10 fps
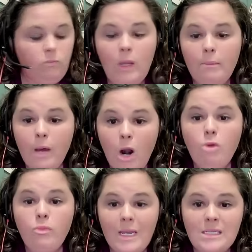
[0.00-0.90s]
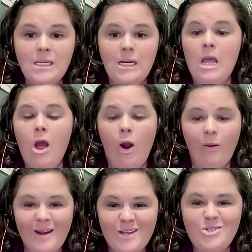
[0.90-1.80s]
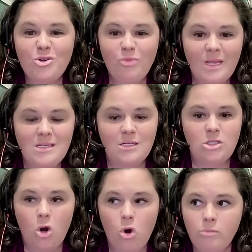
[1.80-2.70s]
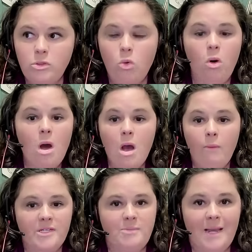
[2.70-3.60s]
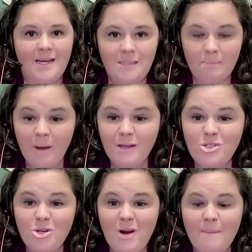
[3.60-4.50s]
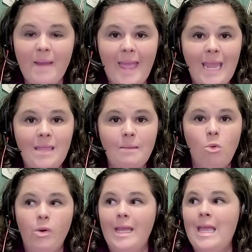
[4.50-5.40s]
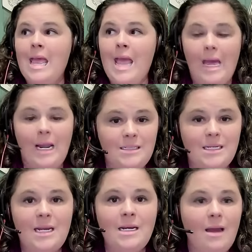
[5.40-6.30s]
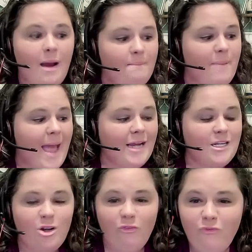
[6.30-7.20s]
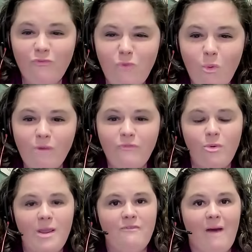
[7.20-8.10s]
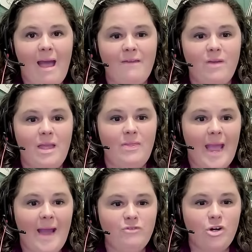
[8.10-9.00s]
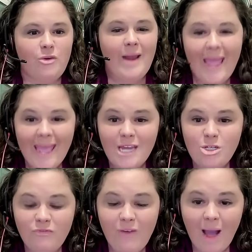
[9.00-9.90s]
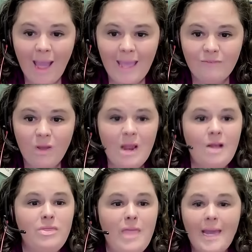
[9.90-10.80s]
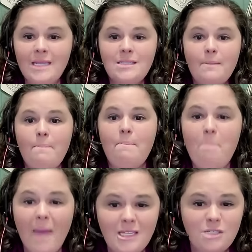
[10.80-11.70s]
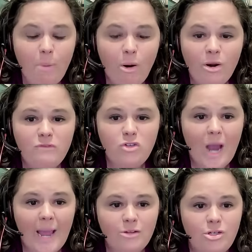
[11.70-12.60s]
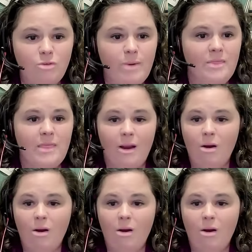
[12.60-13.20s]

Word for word: But our reason, our initial reason to homeschool was because the bus showed up at eight in the morning and it didn't come back till 4:45 in the afternoon. Age 5. That is the best part of childhood right there.